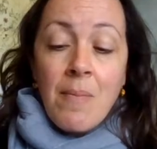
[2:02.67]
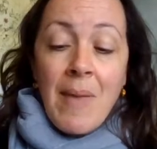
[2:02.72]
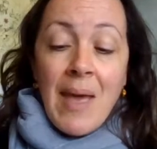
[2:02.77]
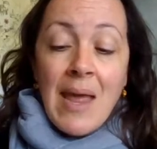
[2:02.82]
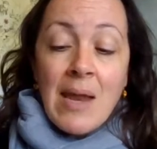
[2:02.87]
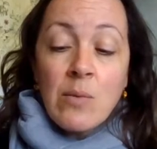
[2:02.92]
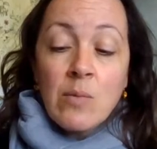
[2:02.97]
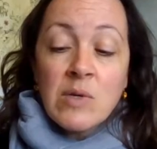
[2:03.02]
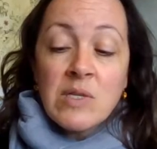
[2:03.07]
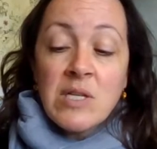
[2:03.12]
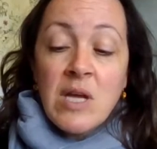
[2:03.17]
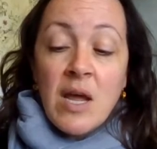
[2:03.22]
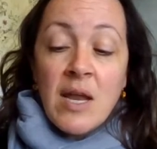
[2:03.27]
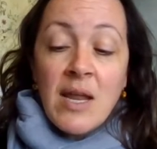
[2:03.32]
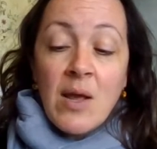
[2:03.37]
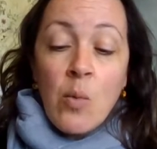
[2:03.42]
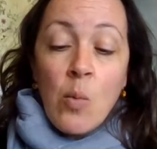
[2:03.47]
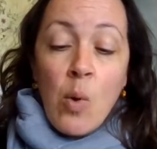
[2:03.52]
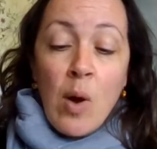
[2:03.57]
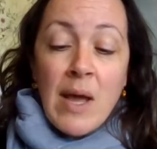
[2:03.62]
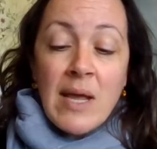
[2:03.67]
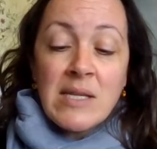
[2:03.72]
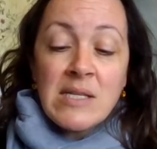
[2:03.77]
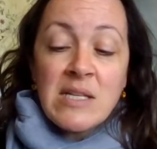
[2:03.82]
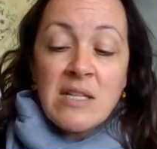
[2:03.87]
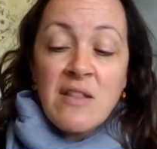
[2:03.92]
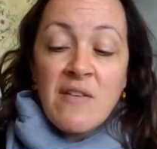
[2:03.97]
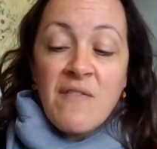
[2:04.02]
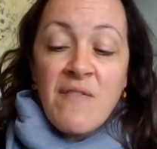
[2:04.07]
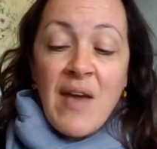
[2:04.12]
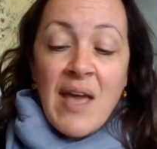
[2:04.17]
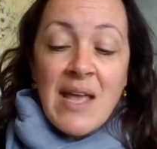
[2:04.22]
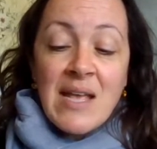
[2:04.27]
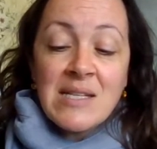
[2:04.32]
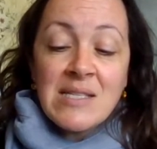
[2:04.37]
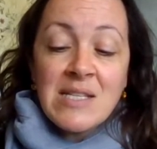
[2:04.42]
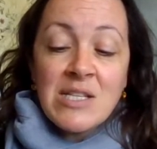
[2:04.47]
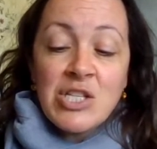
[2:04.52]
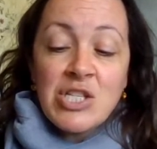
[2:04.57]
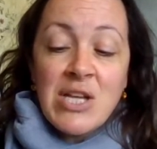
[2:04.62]
men were turning white in the
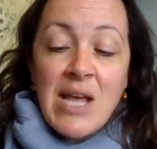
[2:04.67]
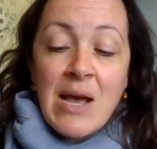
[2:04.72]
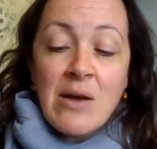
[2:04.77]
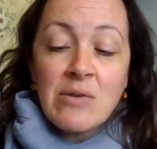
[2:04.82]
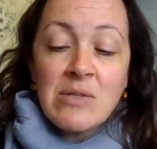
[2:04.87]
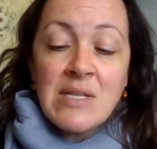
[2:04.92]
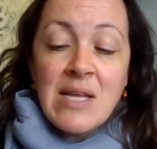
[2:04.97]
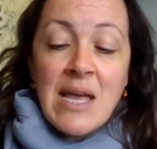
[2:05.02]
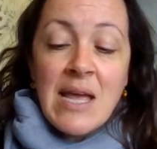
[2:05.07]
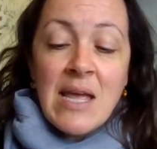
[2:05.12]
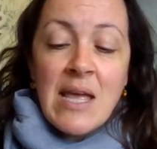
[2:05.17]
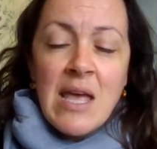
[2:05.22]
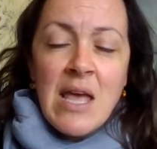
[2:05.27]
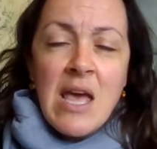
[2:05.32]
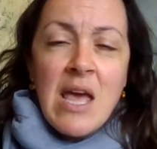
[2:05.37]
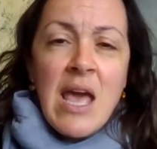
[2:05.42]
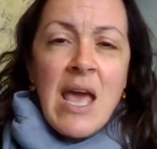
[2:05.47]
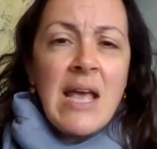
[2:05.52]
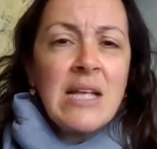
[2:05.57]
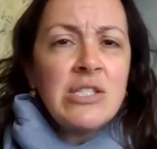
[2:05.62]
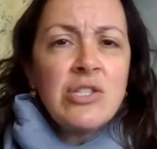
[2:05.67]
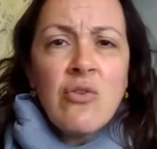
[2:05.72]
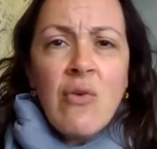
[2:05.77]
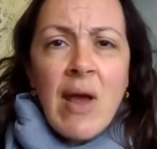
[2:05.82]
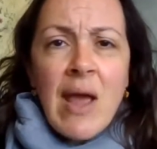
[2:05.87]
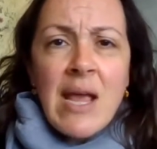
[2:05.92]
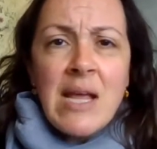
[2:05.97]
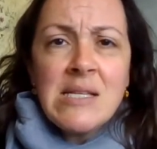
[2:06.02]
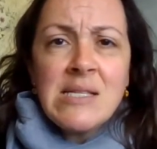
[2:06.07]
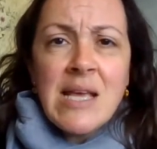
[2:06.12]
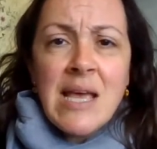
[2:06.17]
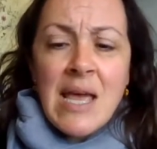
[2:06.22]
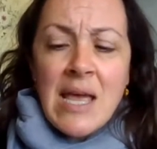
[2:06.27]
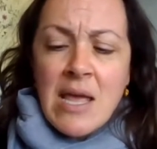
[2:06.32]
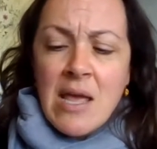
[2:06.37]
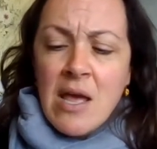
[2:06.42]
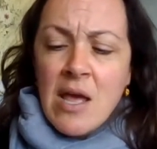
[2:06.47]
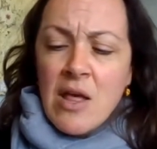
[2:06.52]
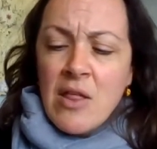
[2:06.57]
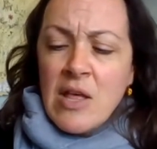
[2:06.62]
face and shouting, "It's
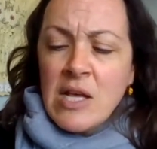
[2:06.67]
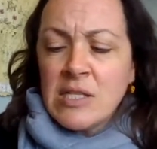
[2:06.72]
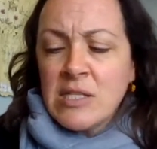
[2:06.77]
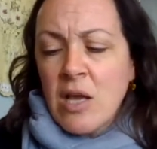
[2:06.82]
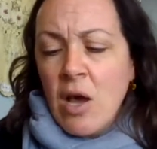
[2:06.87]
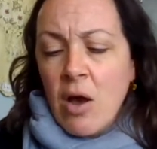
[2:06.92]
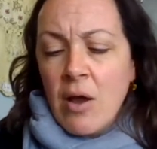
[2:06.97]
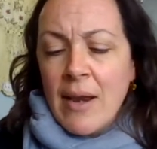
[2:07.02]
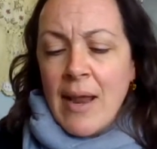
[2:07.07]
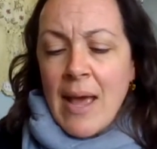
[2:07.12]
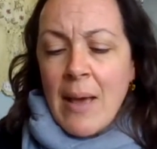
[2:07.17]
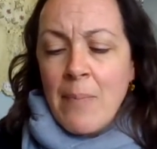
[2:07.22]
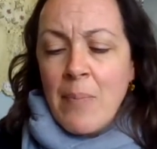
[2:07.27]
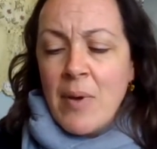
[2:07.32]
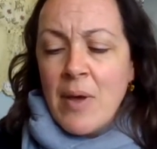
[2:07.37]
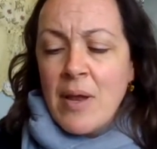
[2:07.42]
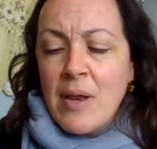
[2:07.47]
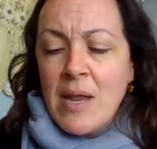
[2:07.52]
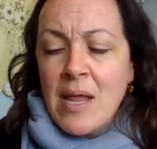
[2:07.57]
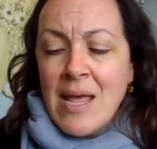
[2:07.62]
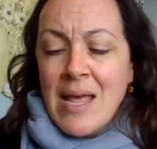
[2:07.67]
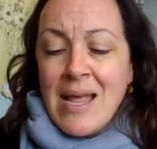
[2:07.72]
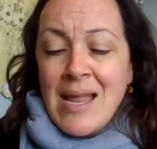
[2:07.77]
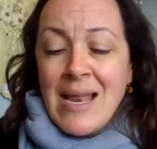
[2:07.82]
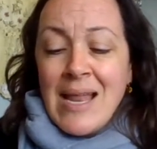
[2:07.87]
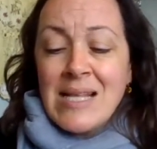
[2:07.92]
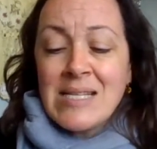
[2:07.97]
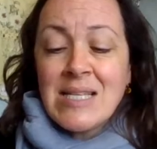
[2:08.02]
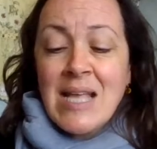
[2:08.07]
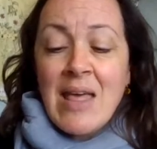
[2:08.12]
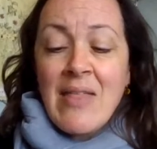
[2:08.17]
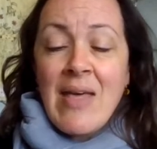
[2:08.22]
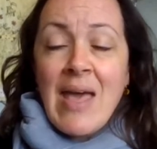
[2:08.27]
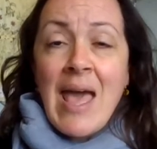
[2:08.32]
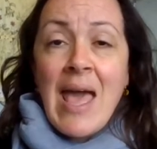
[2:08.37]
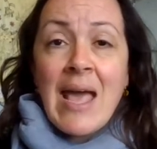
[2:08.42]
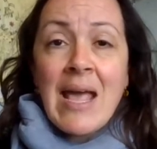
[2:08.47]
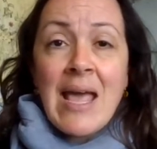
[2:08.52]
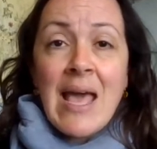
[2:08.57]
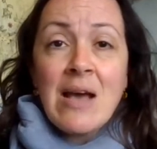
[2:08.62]
crazy! This can't happen! Let's get the
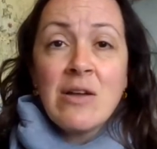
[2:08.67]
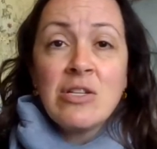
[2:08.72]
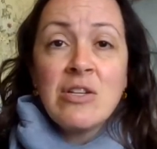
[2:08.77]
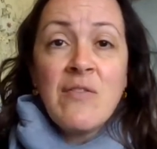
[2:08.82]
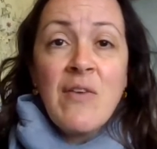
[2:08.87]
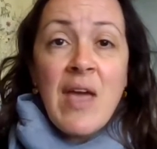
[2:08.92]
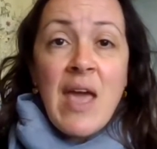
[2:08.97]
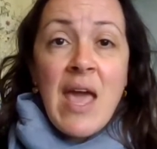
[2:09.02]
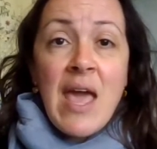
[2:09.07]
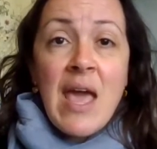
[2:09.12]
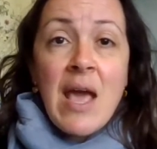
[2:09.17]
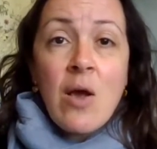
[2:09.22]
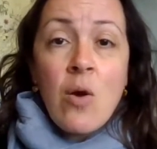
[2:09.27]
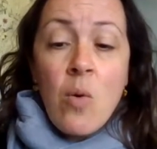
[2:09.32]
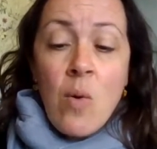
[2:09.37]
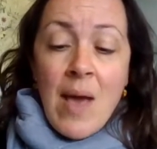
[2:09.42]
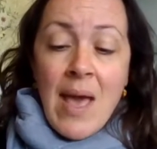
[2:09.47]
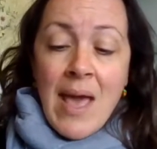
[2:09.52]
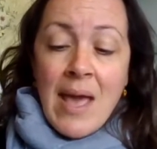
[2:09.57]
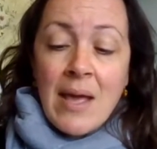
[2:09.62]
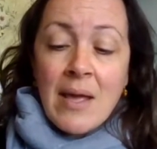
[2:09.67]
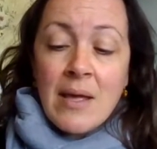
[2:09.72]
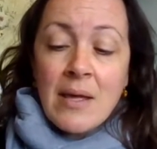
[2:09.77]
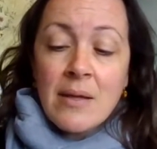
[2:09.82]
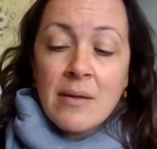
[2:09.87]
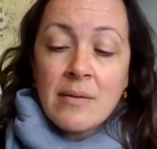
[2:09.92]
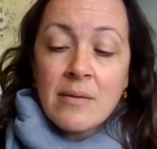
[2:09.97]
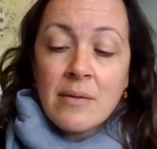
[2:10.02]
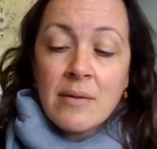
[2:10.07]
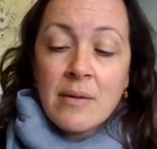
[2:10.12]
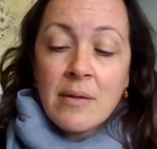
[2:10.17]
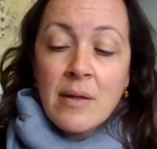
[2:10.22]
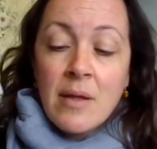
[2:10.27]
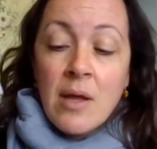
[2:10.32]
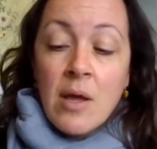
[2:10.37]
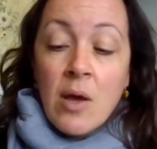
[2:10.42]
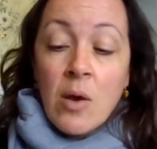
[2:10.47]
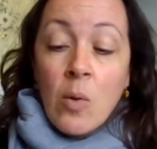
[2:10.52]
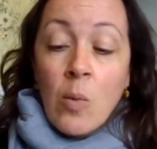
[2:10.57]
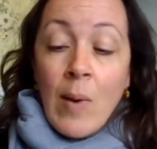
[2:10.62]
heck out of here, quick!"
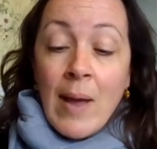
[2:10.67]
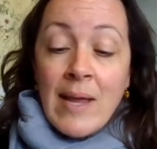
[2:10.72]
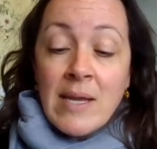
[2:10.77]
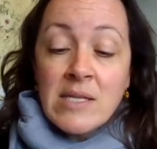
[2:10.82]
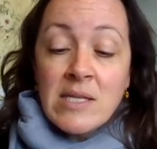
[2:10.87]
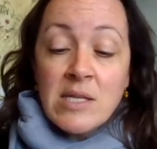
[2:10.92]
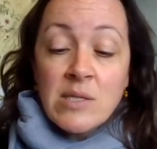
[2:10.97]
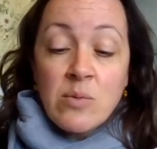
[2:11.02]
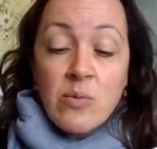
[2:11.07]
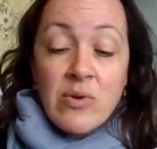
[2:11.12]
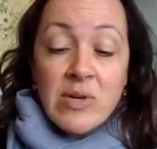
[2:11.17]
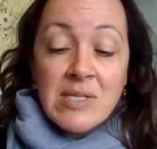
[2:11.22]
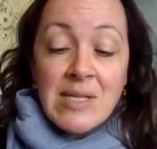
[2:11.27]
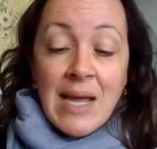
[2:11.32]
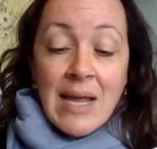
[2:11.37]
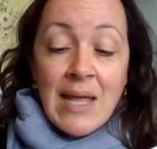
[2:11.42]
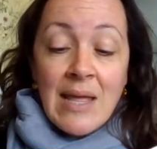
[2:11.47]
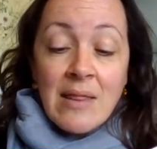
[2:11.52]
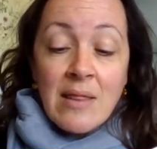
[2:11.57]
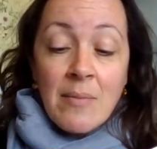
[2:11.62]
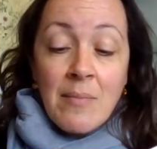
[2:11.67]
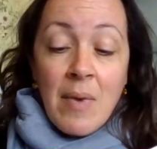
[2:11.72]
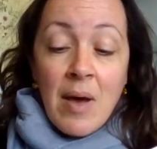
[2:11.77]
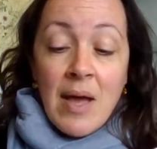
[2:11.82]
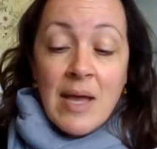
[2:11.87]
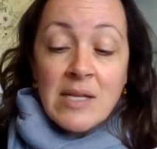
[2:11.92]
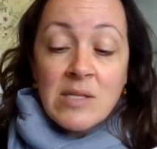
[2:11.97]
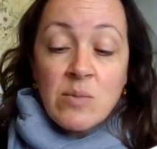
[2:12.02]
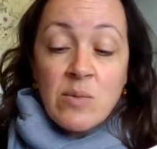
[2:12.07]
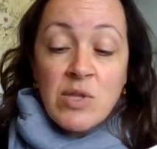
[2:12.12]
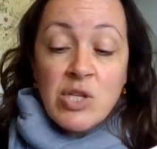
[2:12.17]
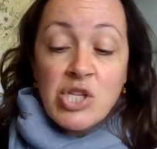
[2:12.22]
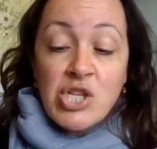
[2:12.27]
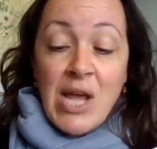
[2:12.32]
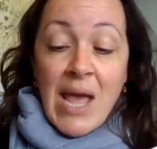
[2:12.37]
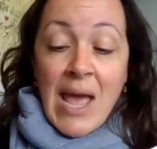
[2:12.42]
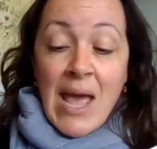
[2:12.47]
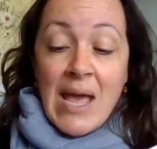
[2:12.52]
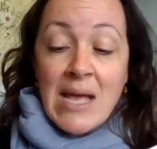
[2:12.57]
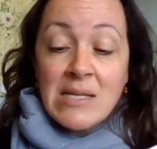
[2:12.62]
Waiters were attacking the mice with
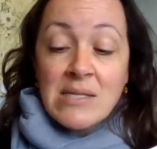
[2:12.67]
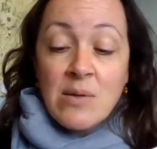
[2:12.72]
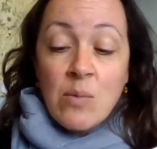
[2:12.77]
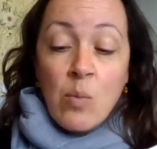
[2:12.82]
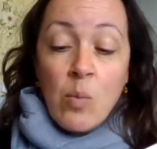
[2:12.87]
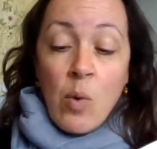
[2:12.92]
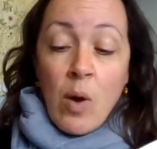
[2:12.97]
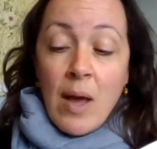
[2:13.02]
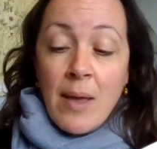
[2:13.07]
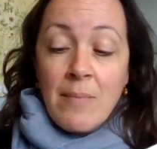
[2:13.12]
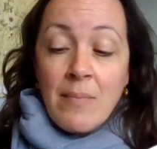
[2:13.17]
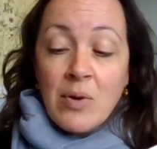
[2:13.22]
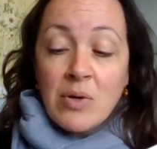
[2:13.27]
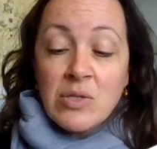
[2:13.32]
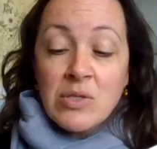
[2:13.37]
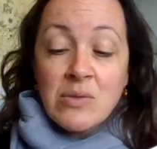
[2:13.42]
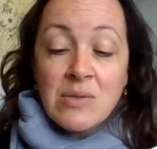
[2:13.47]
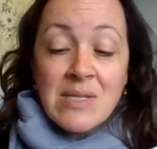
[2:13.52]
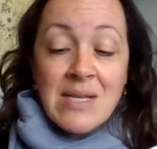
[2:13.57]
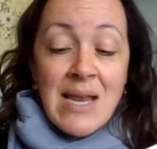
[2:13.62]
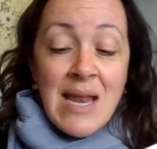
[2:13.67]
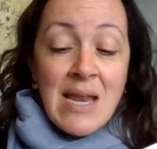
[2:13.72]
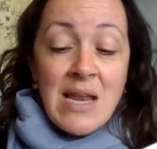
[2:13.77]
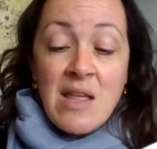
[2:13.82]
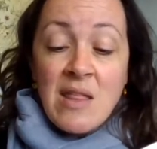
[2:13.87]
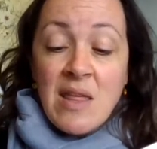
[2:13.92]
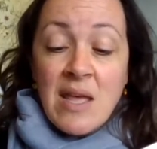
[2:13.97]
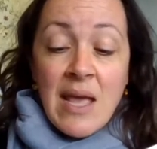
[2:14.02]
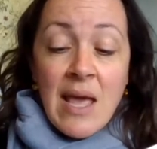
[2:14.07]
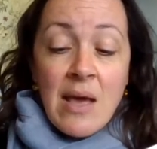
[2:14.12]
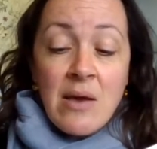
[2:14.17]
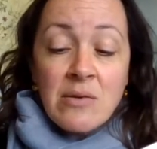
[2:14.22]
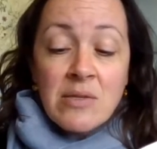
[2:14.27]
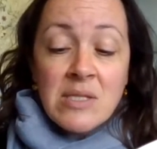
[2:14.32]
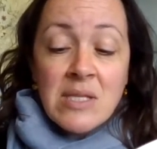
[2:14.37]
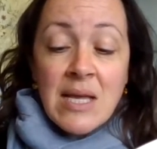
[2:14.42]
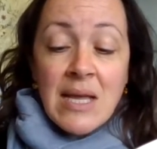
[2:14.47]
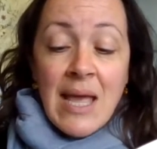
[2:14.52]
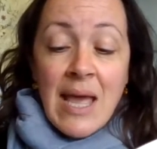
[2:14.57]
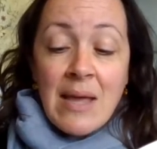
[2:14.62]
chairs and wine bottles and anything else
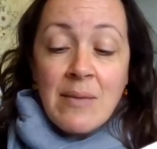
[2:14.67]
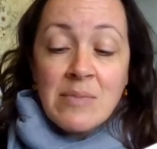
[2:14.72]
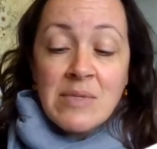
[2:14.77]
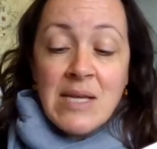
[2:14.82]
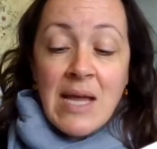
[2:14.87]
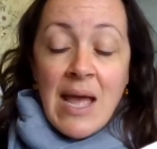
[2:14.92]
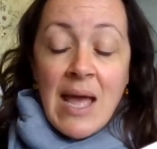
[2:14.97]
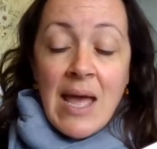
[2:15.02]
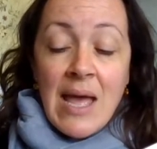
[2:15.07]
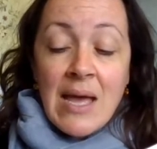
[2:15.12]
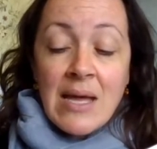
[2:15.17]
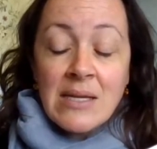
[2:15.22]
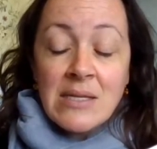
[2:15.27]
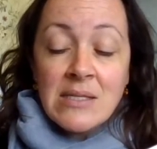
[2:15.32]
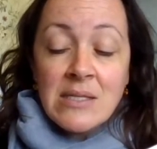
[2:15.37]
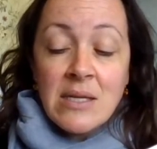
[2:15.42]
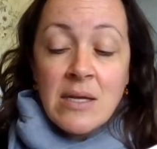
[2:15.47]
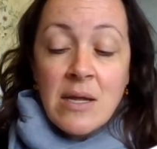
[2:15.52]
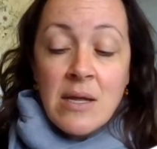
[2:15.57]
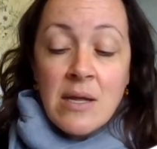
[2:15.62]
that came to hand.